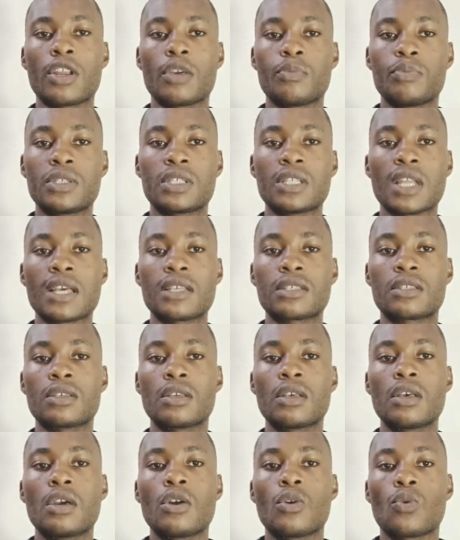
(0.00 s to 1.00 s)
business
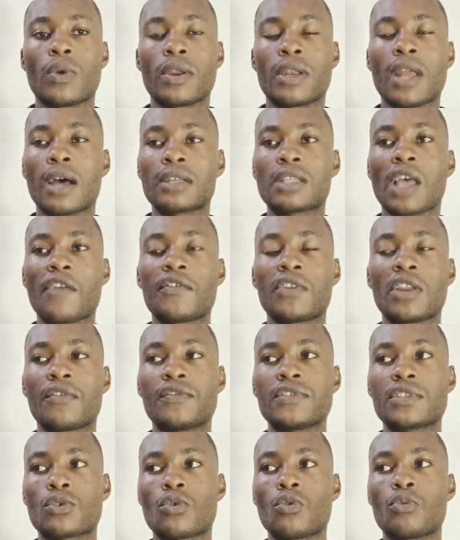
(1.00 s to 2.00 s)
without having a
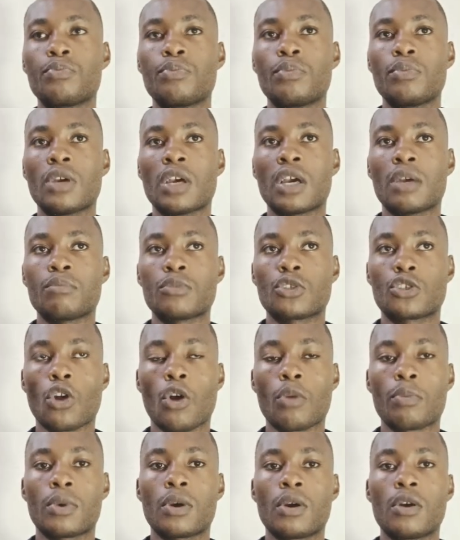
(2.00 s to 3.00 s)
physical
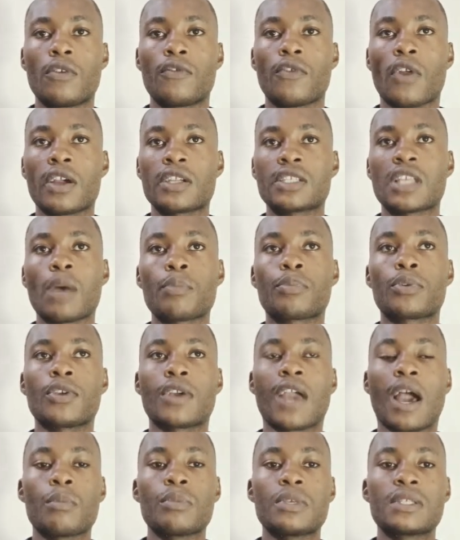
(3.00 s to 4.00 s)
shop. For example, you
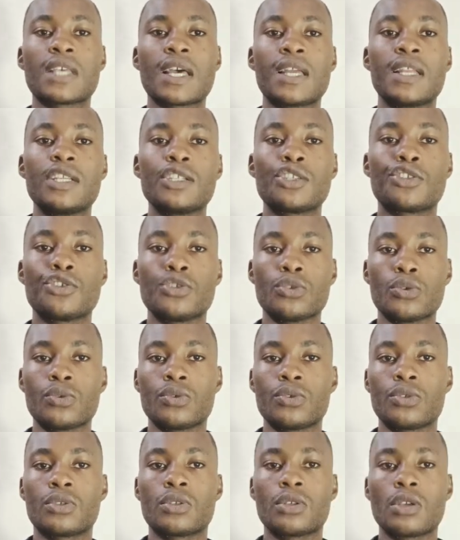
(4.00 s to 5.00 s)
can be selling
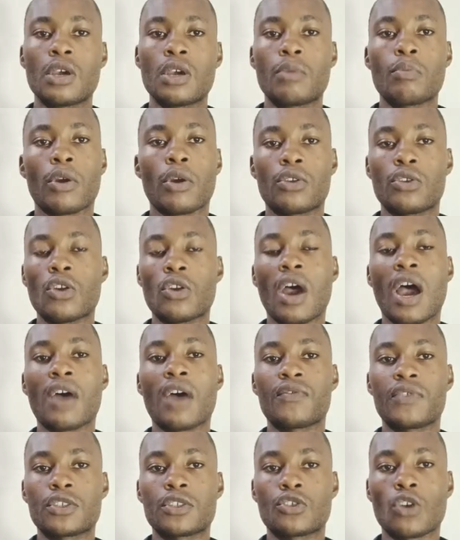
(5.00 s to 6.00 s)
shoes, but you don't
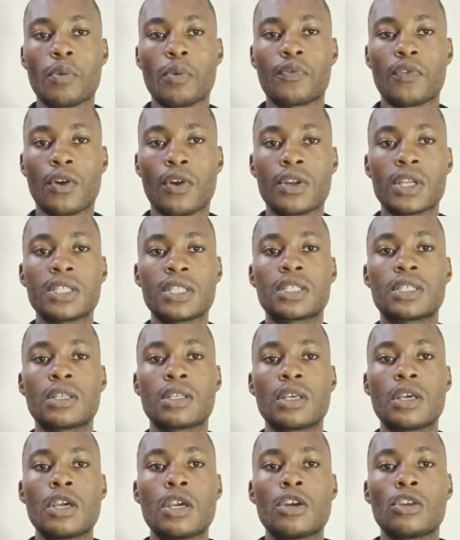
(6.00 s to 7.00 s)
have a shop for it.
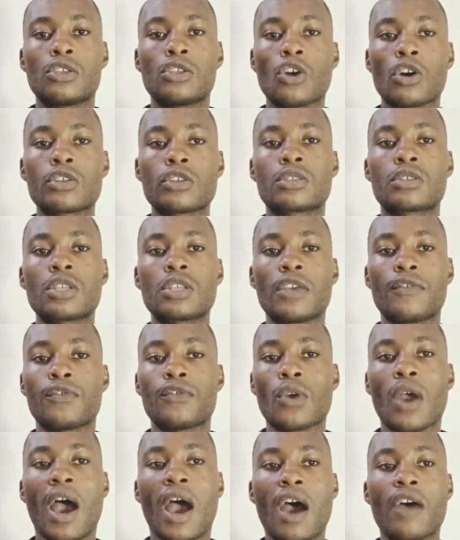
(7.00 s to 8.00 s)
Just, if
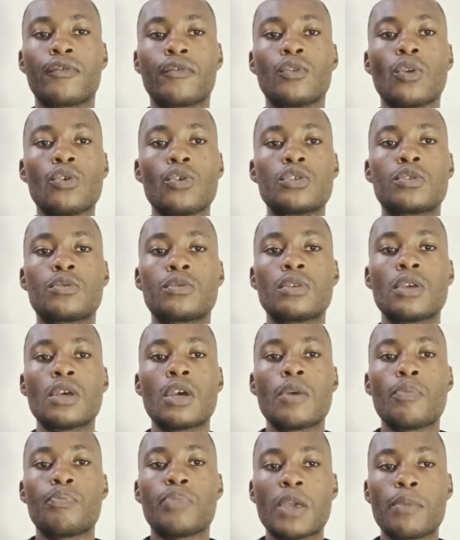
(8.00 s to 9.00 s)
you have those
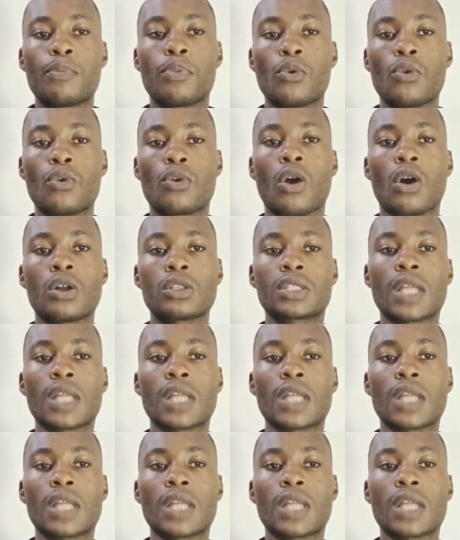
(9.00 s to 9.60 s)
people,